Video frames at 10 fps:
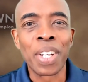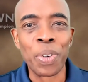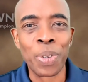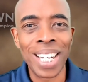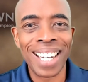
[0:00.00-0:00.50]

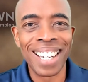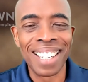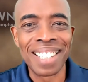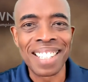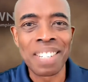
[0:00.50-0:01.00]

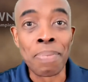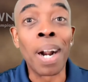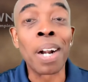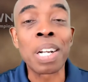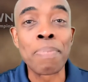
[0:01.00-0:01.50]
Greetings,
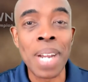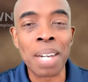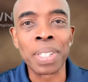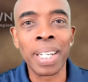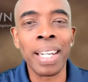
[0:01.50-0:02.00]
Mark
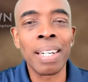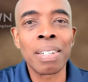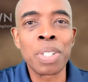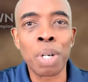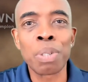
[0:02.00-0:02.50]
Brown
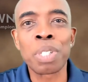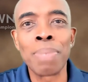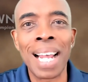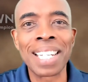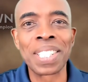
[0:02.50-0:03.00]
here,
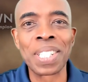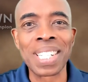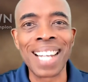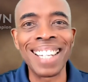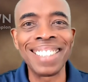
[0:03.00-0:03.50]

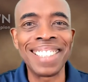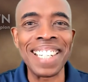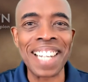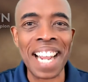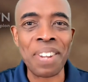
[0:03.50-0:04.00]
Toastmasters
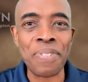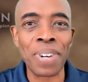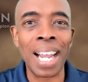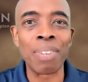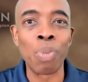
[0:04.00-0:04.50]

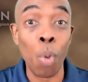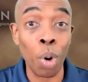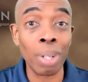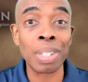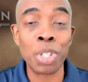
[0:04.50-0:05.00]
1995
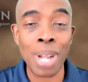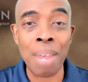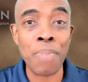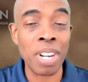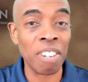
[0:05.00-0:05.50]
World
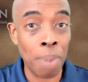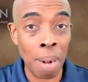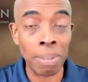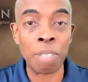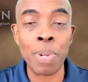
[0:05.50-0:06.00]
Champion of
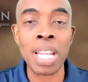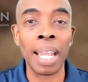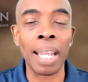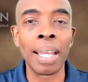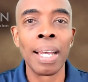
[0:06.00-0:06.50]
Public
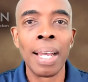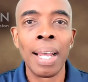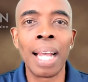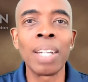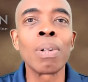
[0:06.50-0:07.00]
Speaking
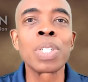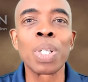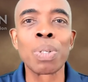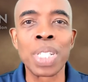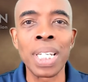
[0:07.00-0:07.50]
and
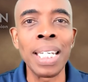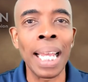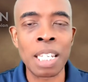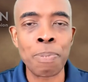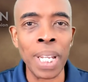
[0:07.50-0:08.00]
also
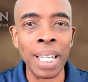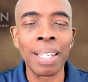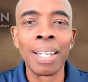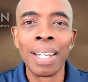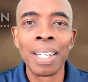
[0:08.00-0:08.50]

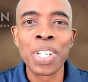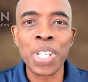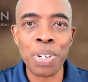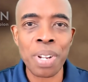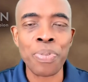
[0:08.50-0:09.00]
CSP,
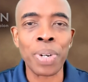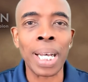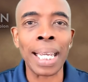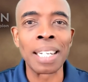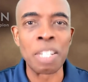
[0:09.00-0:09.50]

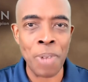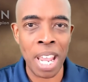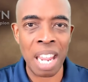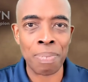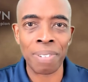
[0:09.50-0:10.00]
Certified
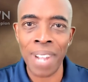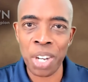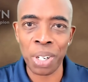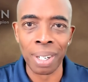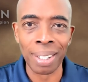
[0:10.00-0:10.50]
Speaking
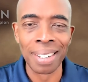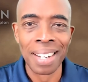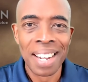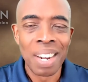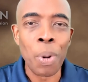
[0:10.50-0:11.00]
Professional
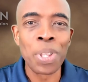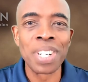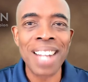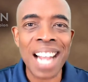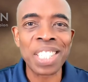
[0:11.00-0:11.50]
with the
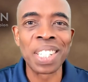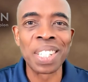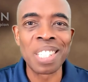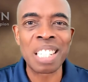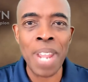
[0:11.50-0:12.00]

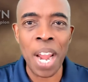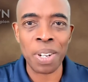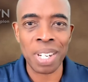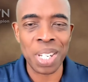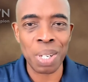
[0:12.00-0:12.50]
National
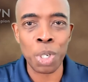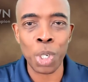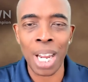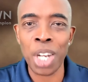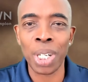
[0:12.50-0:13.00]
Speakers
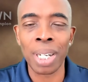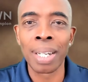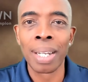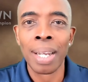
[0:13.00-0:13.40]
Association.